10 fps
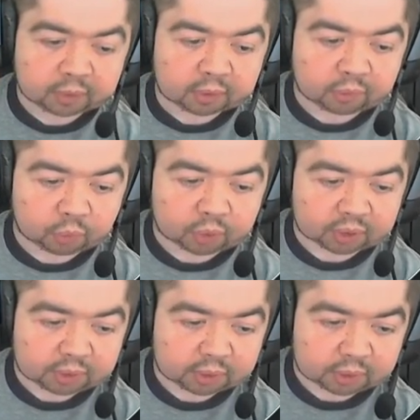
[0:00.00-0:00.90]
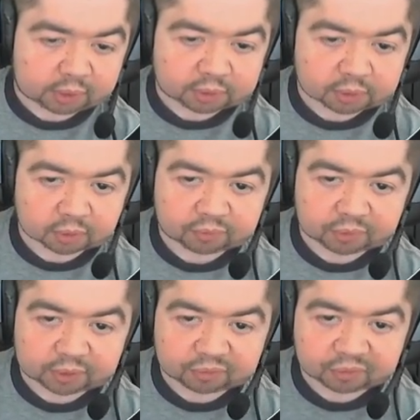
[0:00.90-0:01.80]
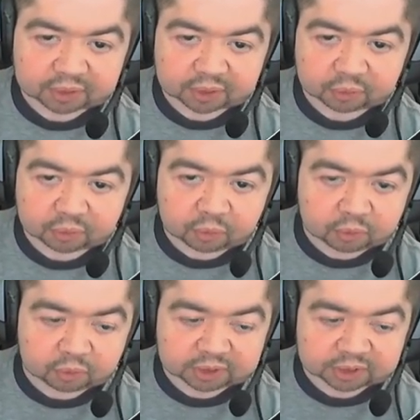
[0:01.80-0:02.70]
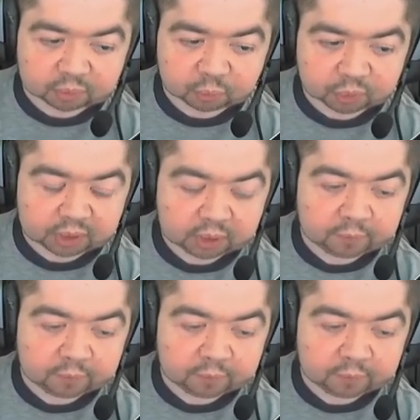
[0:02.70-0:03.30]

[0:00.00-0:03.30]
Or, even if I had to Google it somewhere.